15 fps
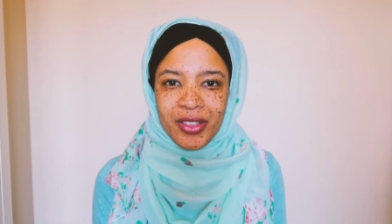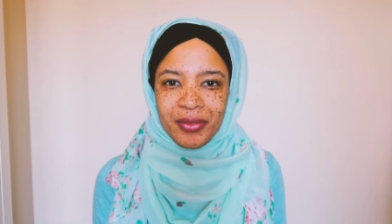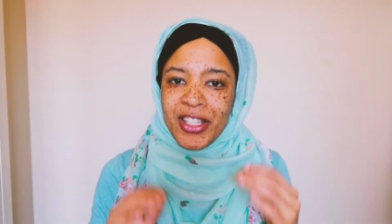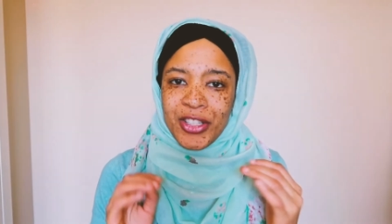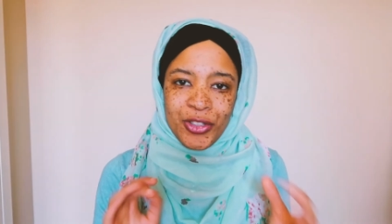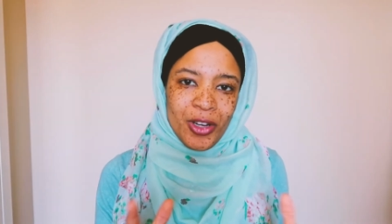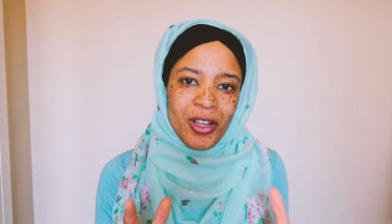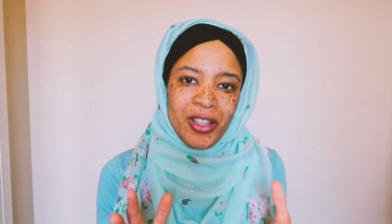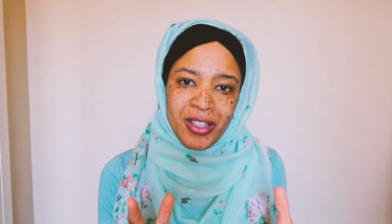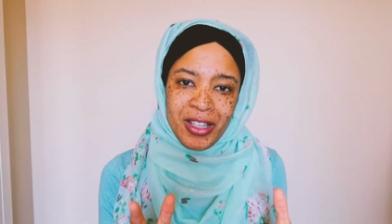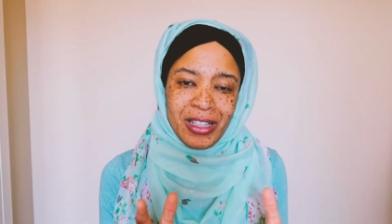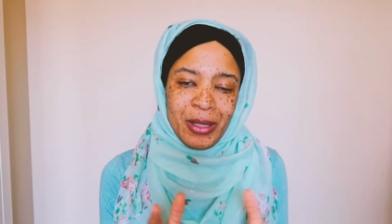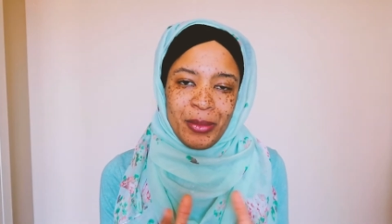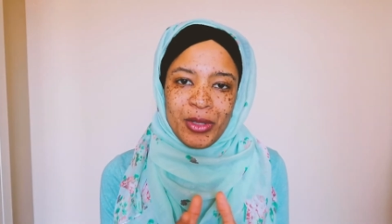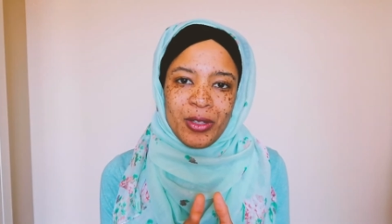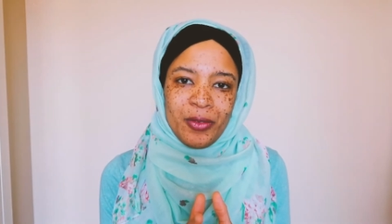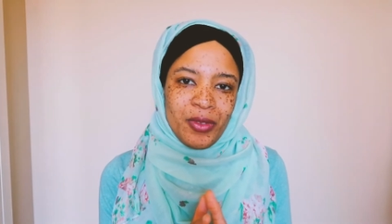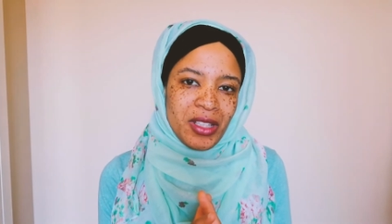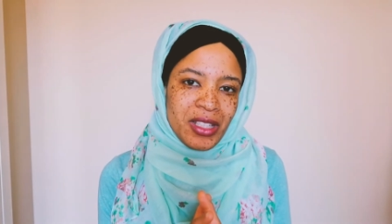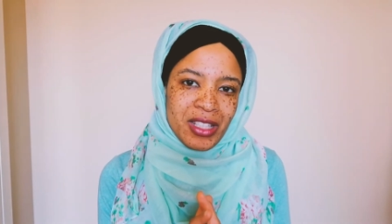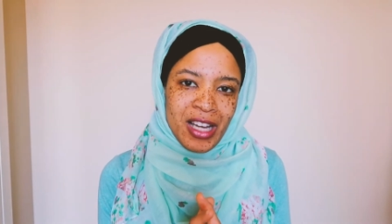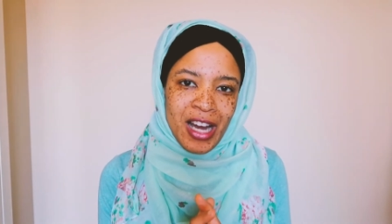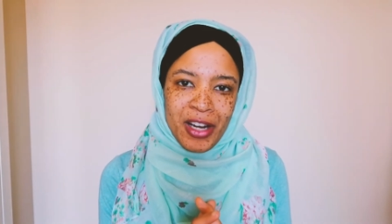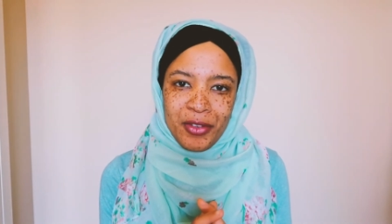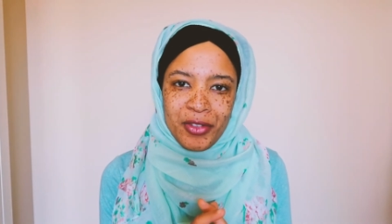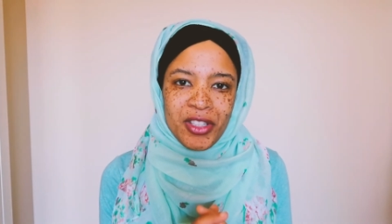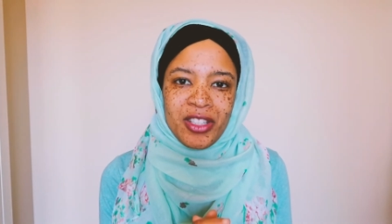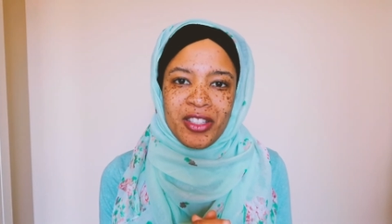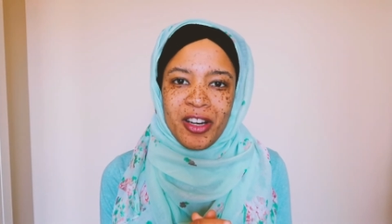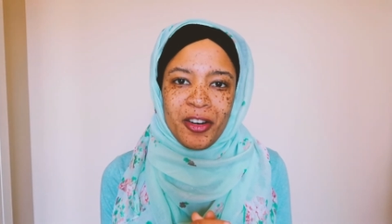I saw the glimpse of this kind of
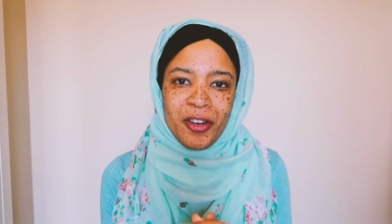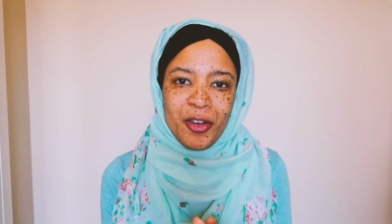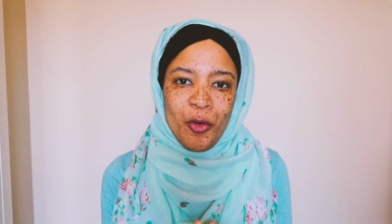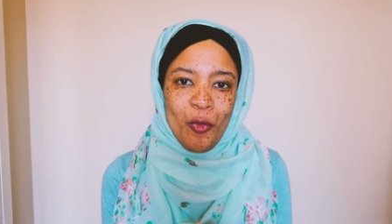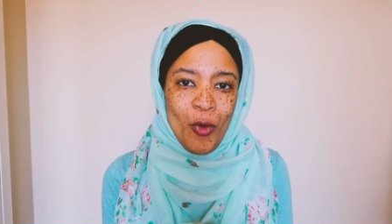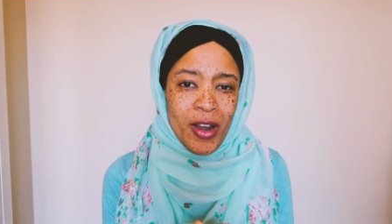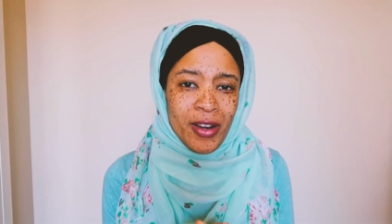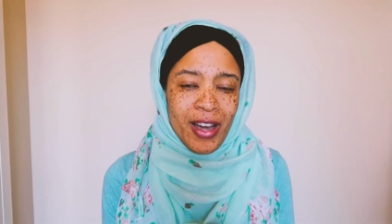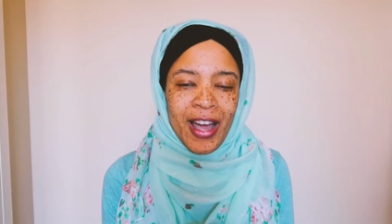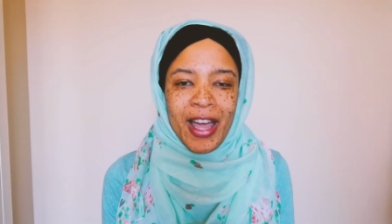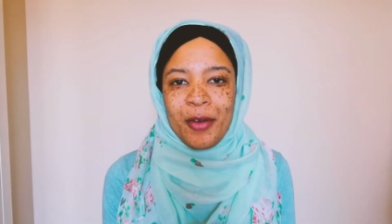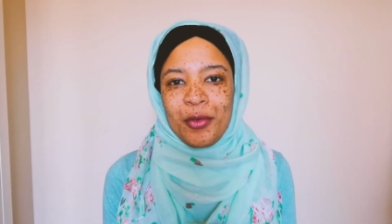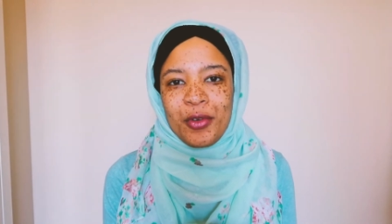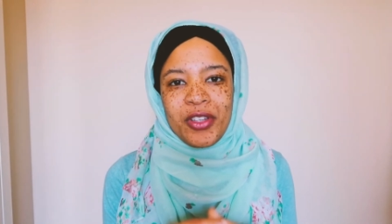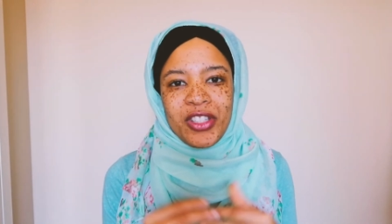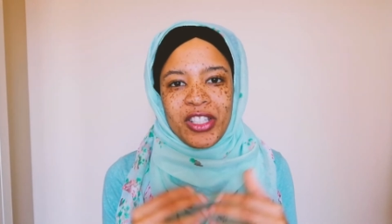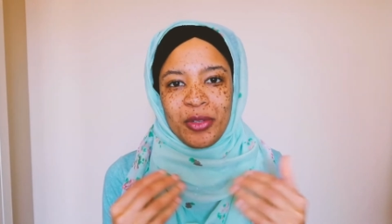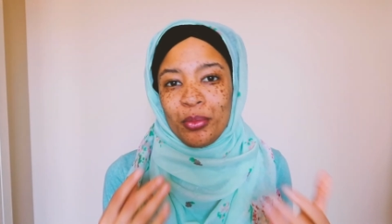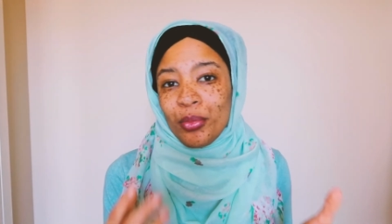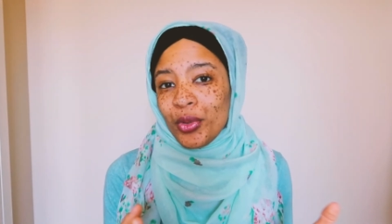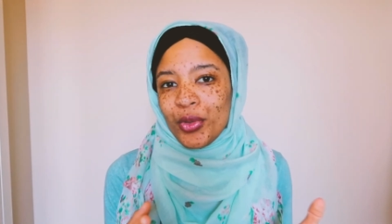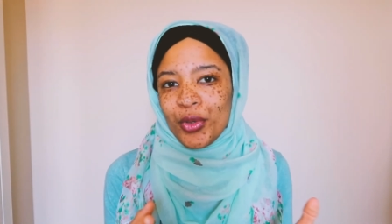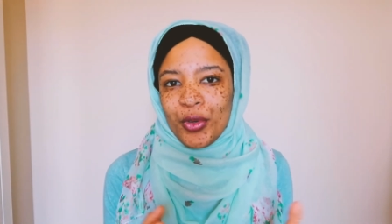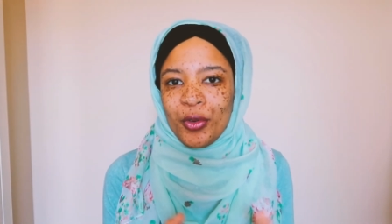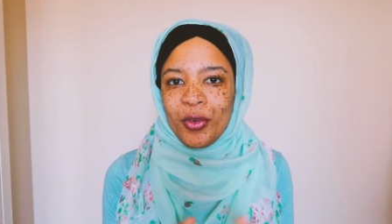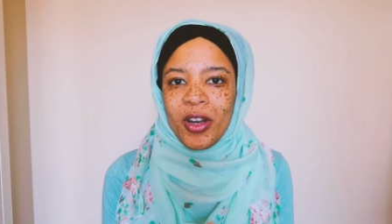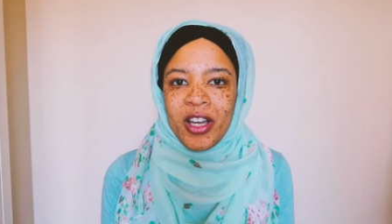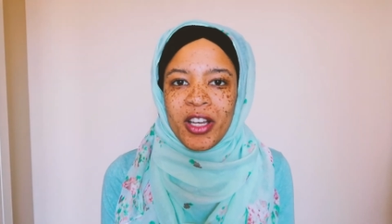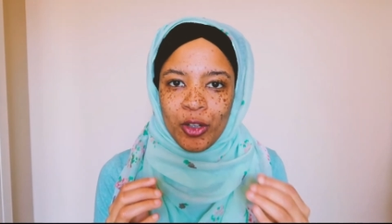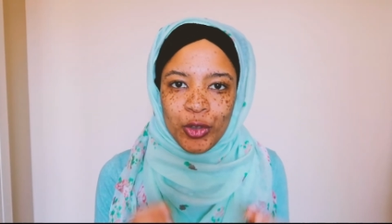scenario when I was in Peru.
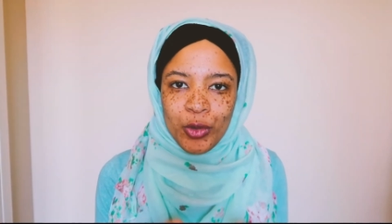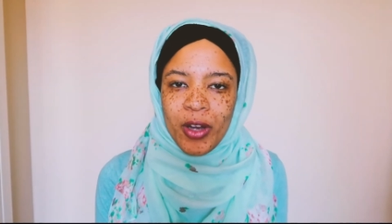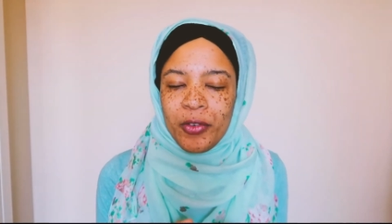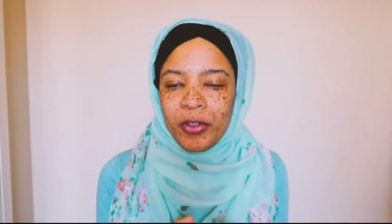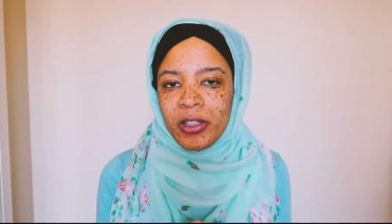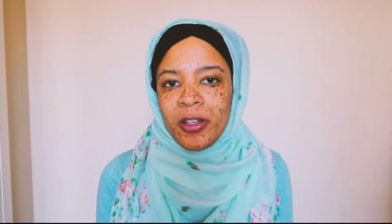Although I really